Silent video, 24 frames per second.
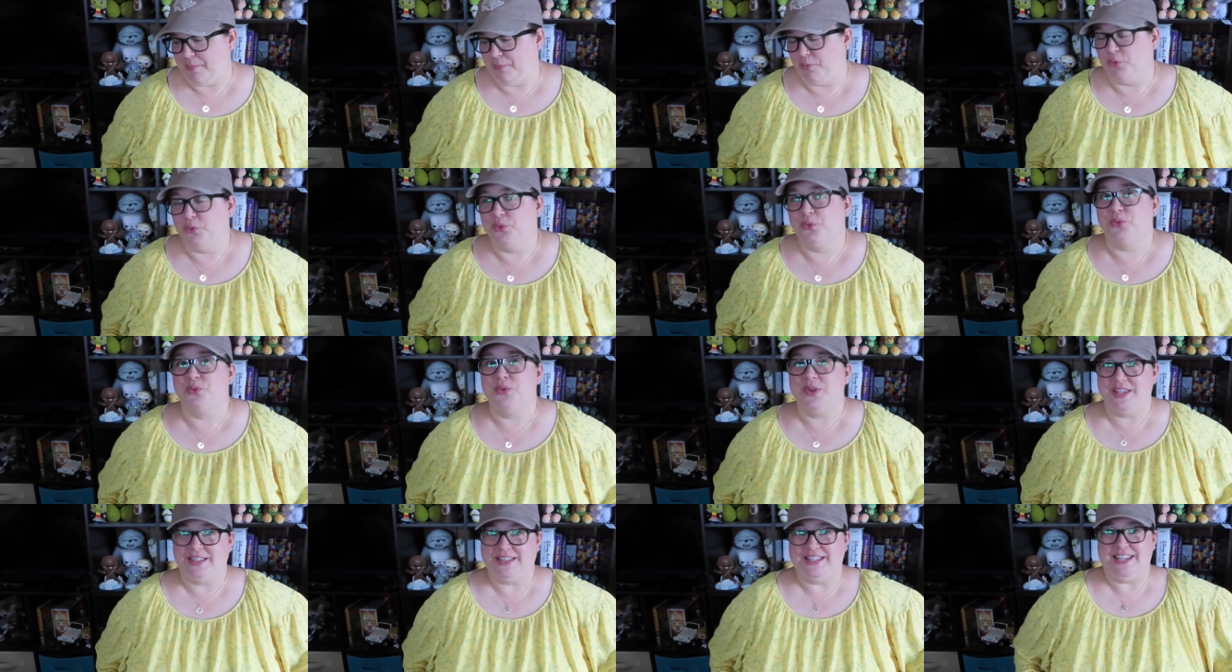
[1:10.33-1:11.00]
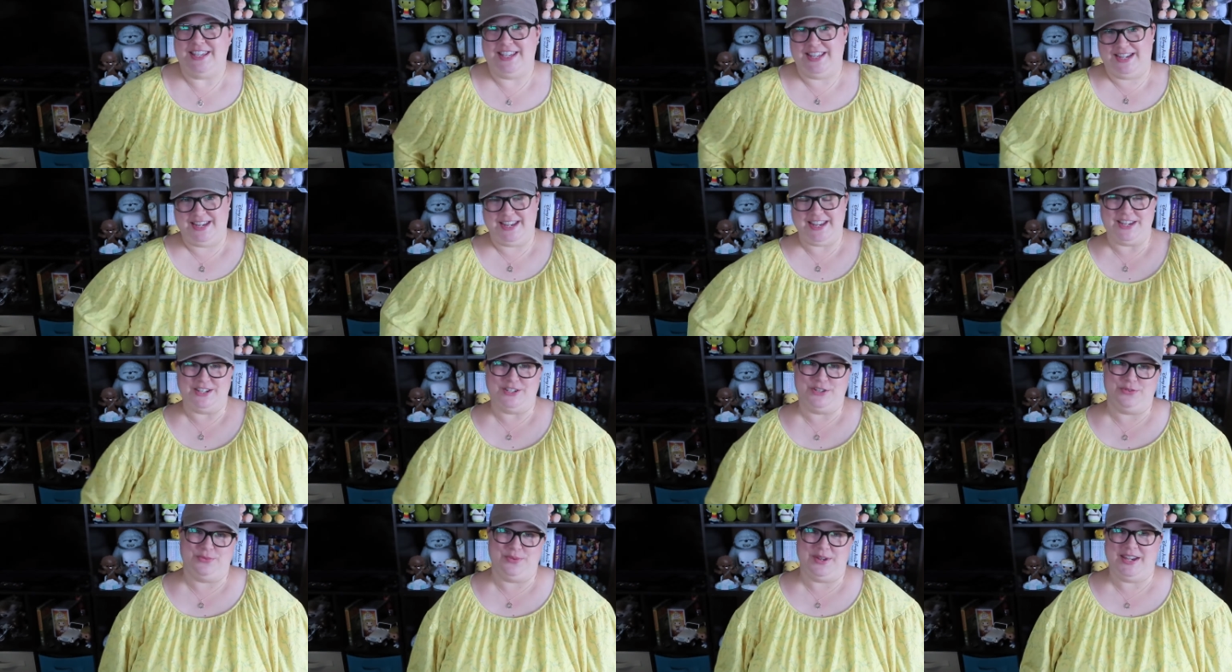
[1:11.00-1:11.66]
Really getting
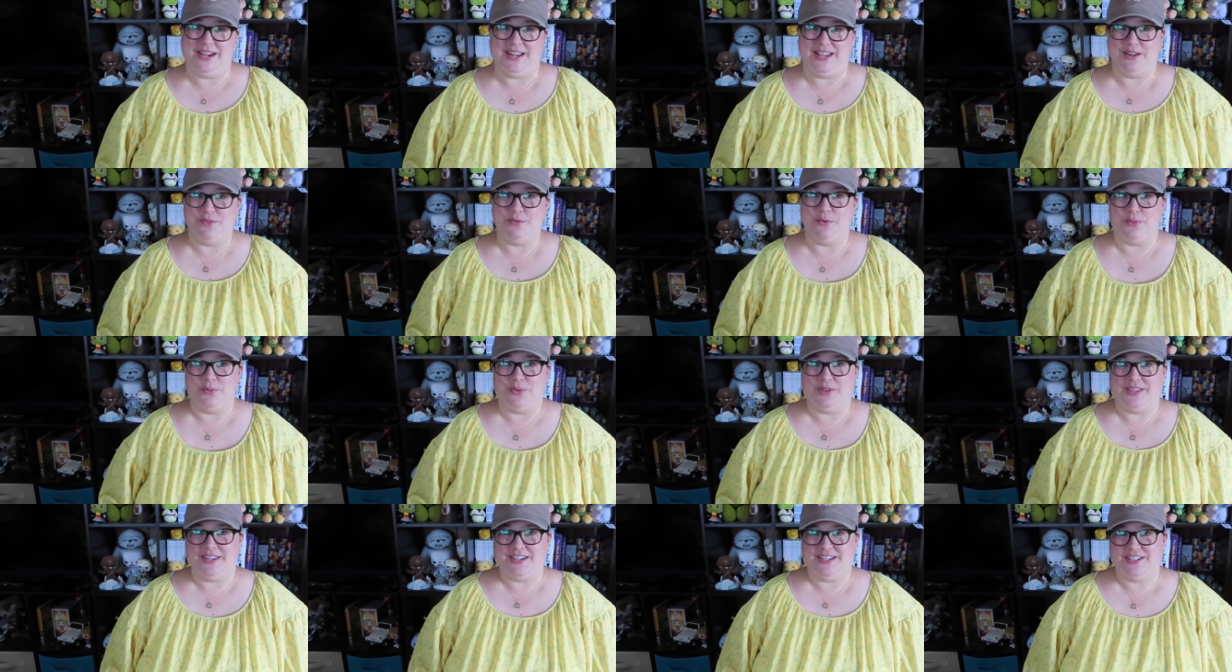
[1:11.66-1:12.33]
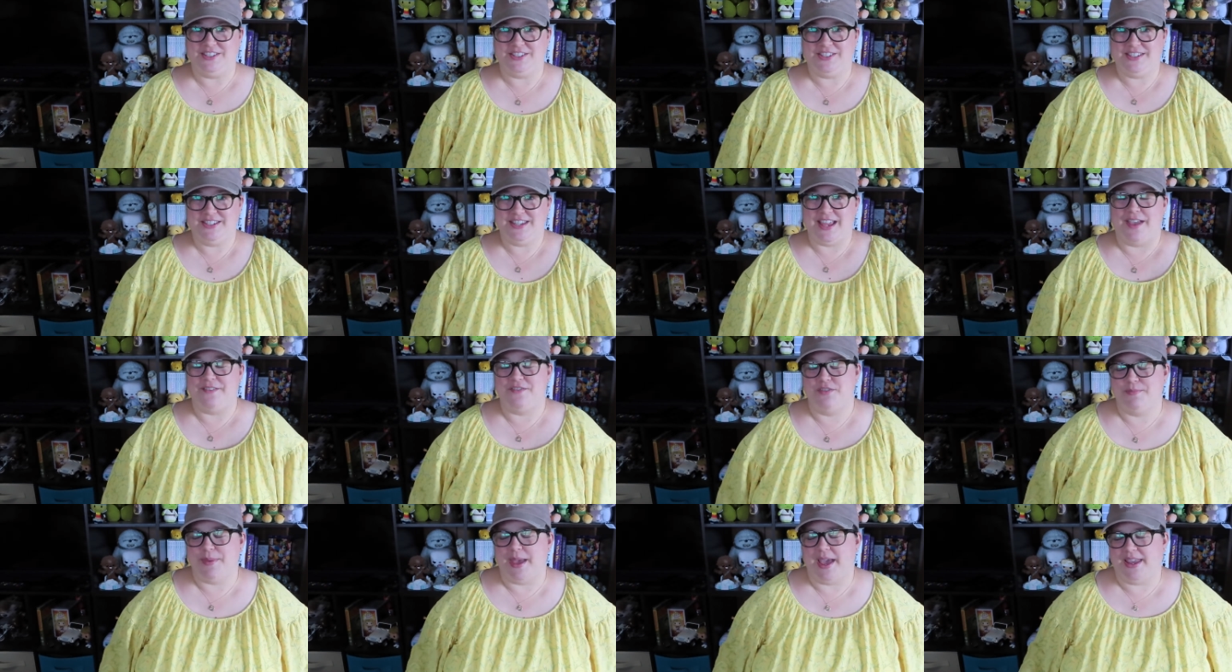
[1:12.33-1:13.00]
into reading. We're really just
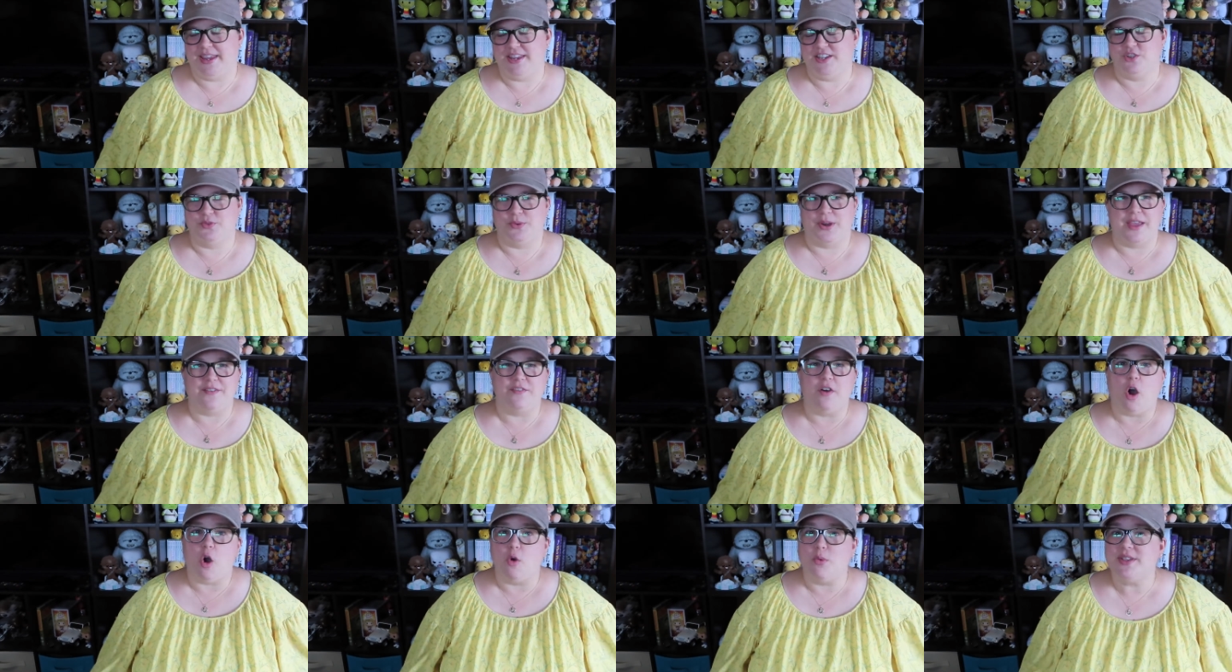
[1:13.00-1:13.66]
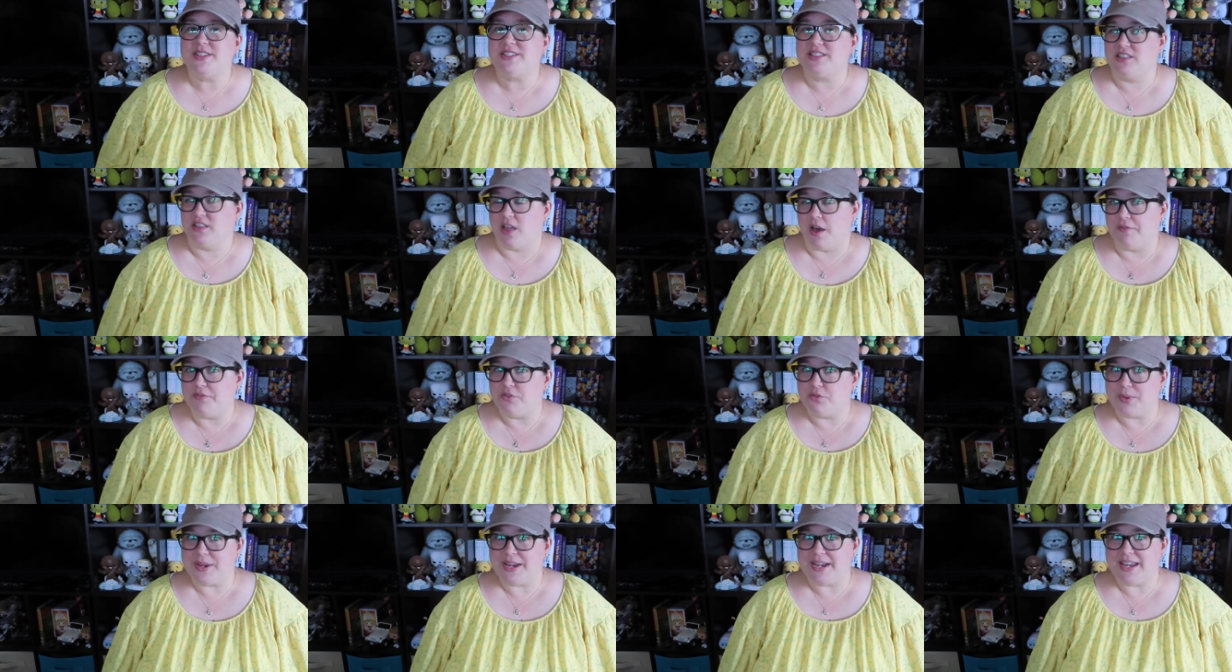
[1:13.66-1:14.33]
diving back into it. I've always
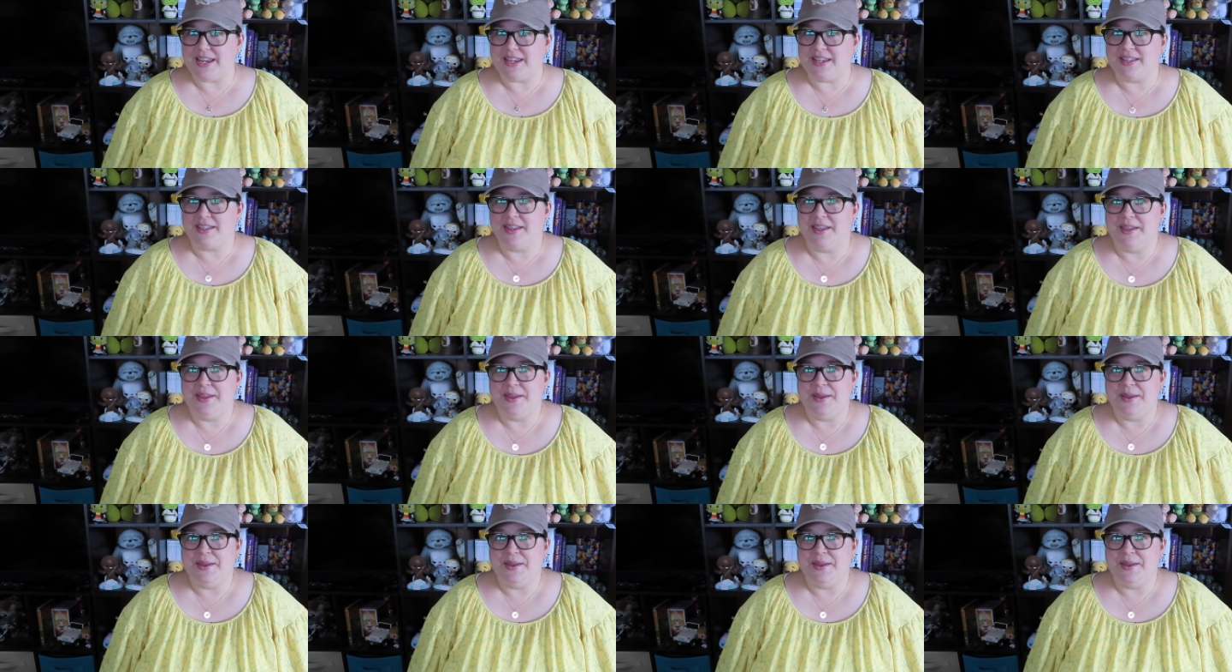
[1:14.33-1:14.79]
loved reading,